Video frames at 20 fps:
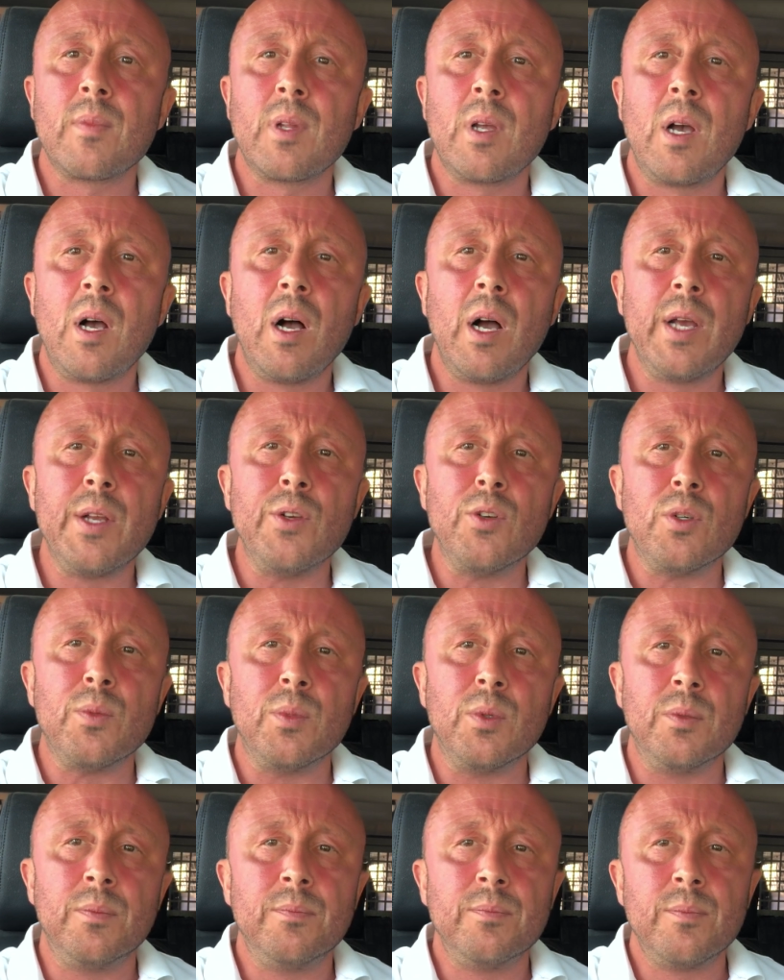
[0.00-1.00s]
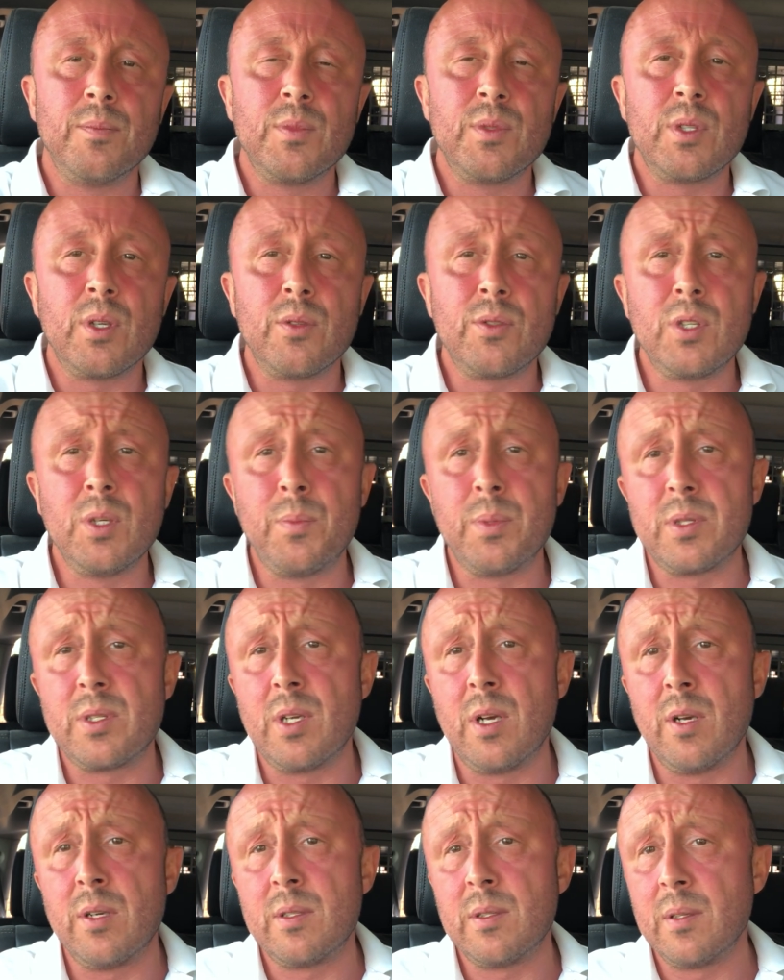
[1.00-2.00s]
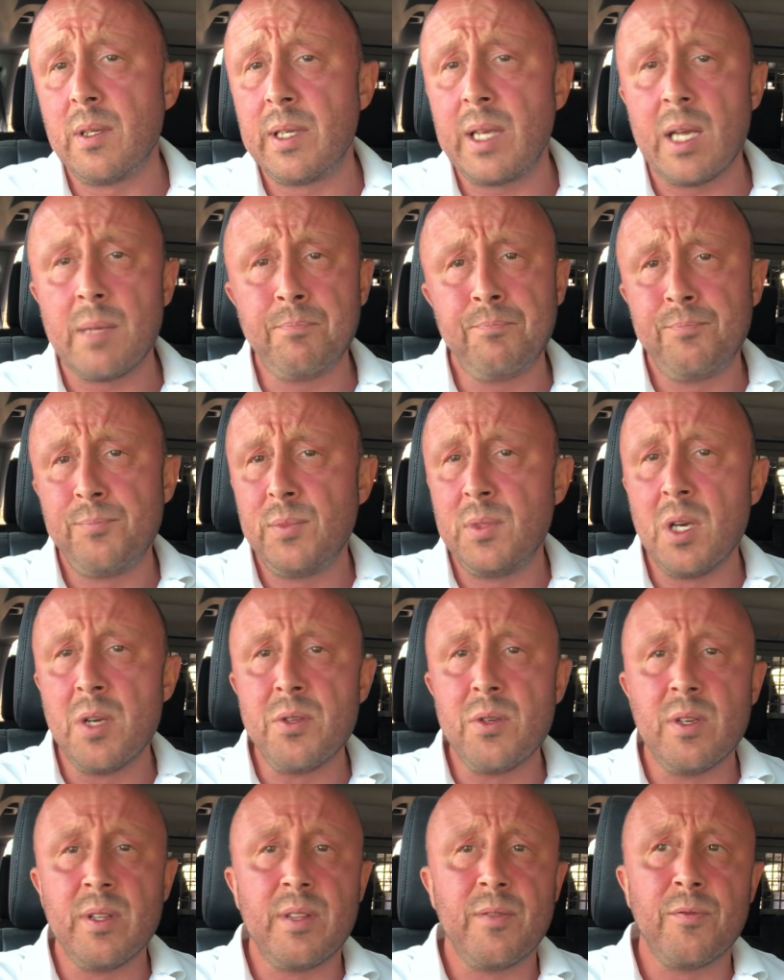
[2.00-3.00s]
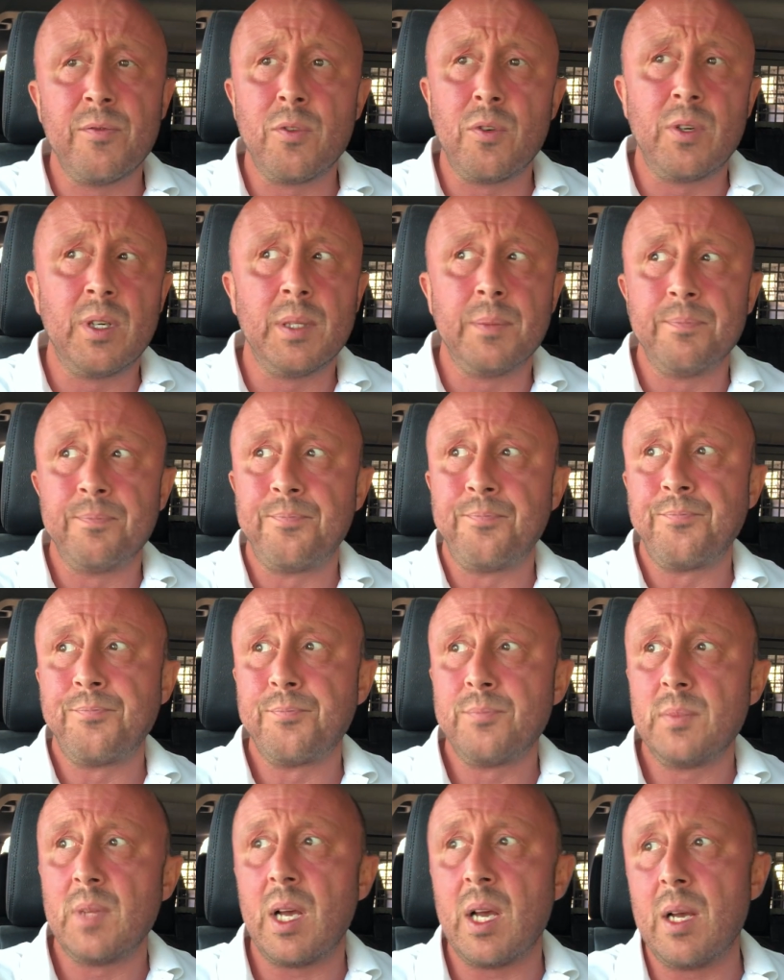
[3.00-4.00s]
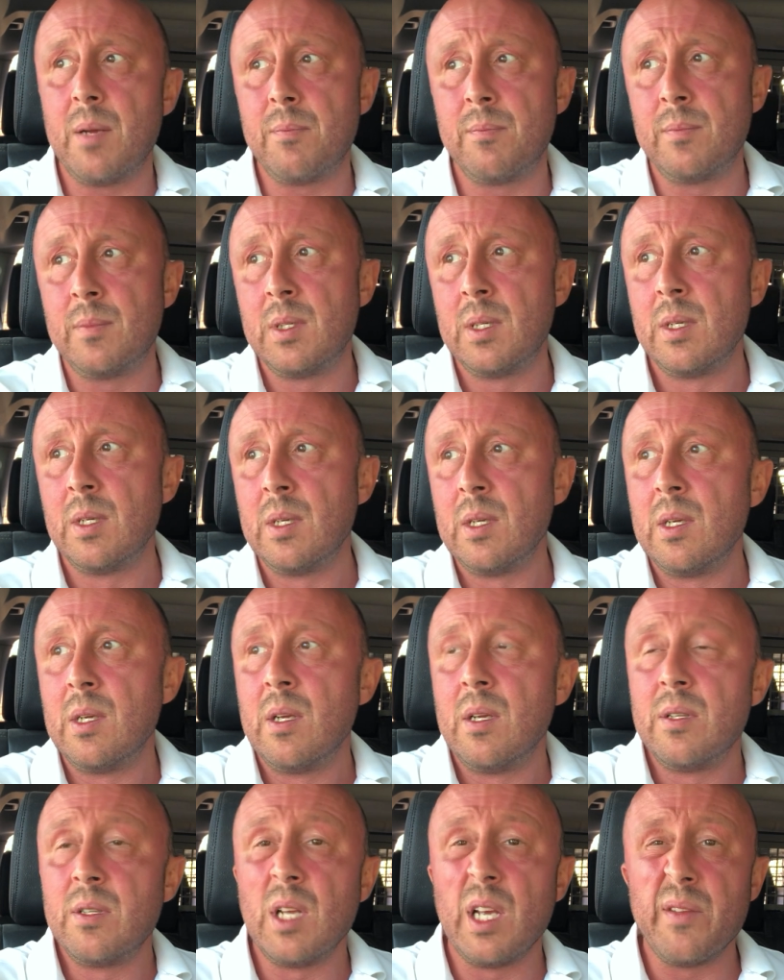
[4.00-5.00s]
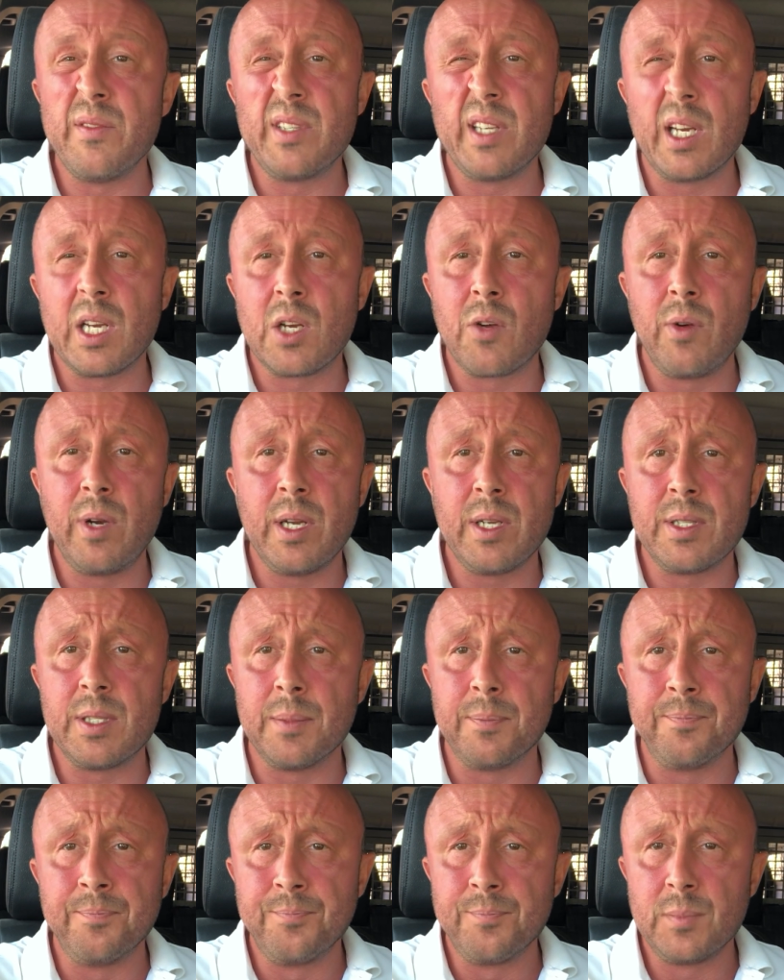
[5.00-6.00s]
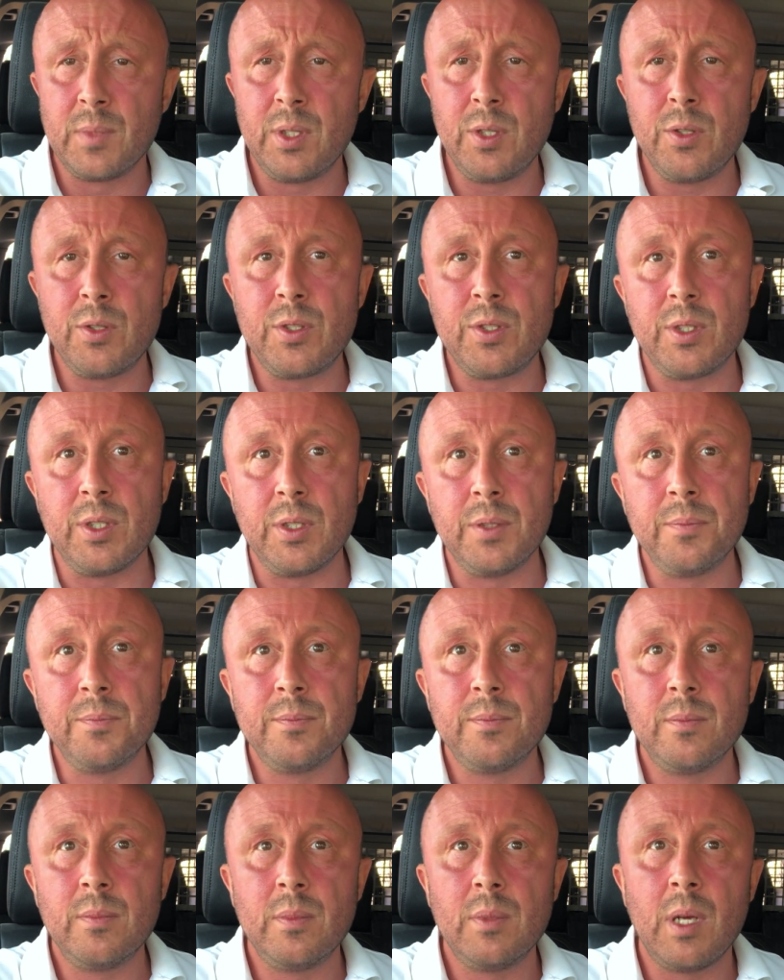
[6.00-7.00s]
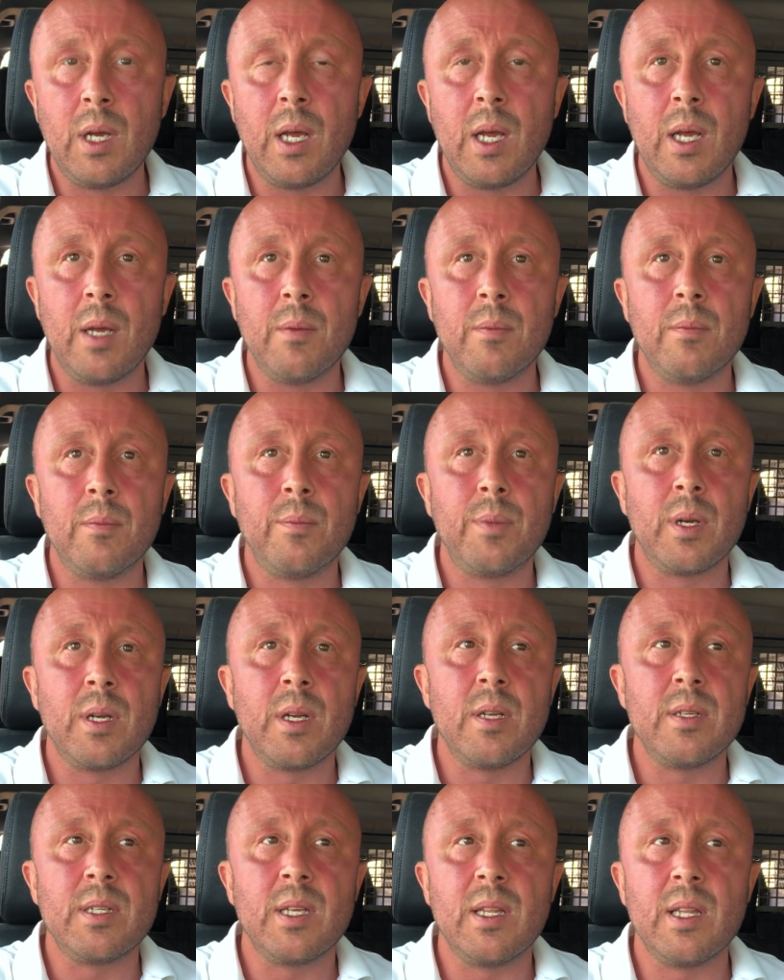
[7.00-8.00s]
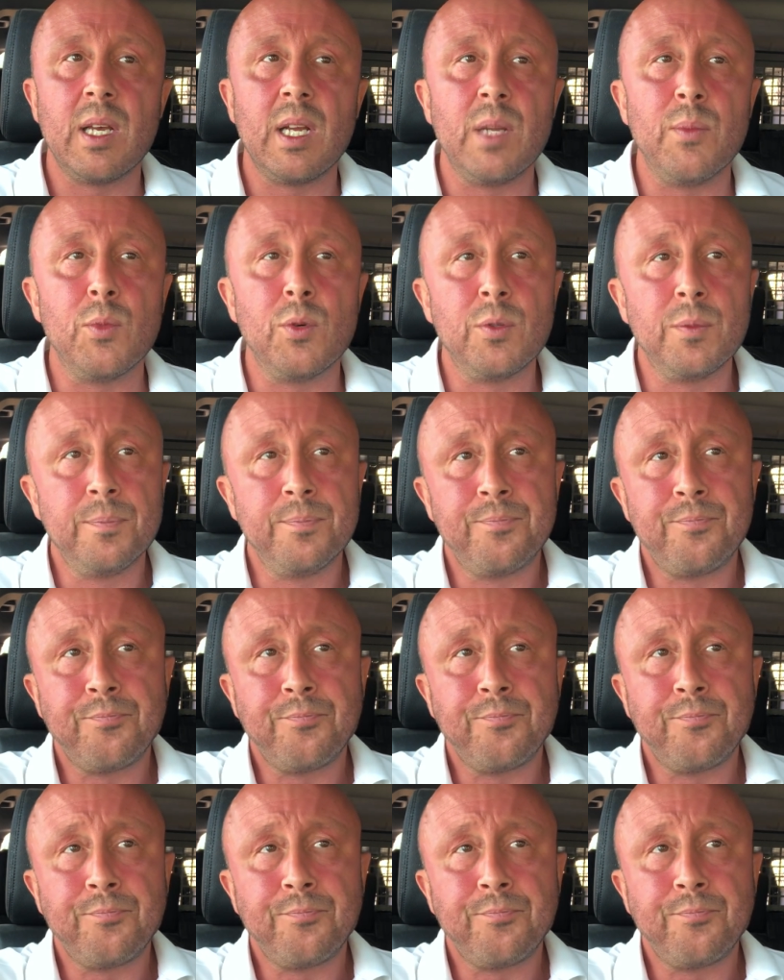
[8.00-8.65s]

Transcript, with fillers: high normal. So super stoked. Again, don't do anything for it. Don't even take creatine. Used to, but I don't take that anymore.